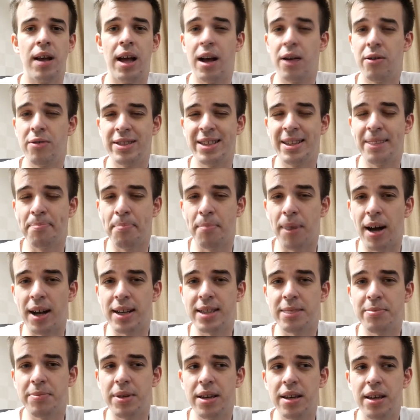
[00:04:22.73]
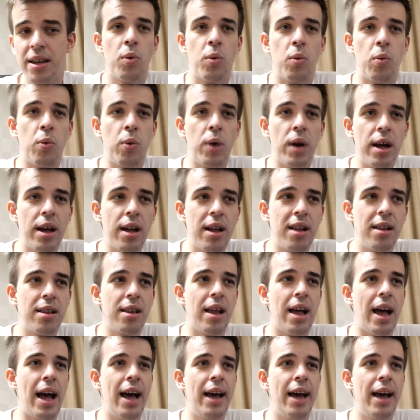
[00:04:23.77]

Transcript: How it impacts me? Well,